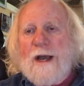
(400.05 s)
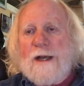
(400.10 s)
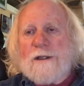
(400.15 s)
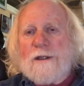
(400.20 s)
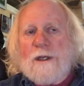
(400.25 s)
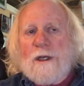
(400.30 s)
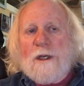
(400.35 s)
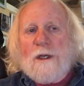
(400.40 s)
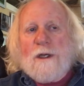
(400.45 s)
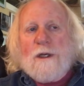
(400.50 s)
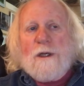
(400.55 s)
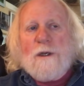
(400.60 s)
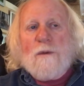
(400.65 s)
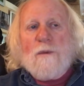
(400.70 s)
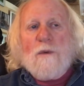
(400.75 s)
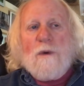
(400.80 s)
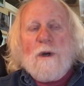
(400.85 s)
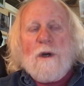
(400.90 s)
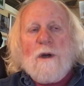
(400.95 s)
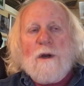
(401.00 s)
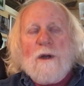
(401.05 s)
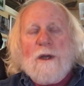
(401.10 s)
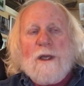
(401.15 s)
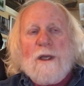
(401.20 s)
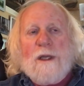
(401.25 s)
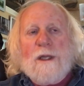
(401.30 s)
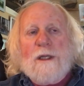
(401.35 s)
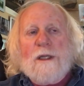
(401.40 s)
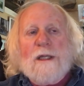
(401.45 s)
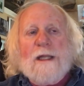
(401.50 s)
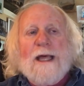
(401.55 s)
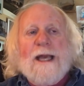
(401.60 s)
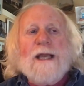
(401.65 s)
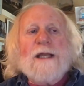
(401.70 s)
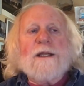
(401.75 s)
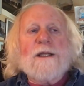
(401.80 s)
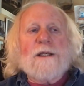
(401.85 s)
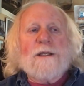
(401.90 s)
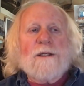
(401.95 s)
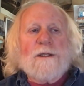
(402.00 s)
Act were
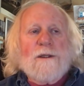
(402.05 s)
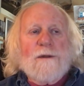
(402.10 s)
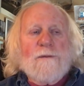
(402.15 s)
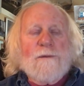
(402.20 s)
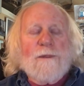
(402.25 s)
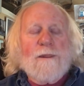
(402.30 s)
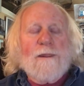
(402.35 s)
elated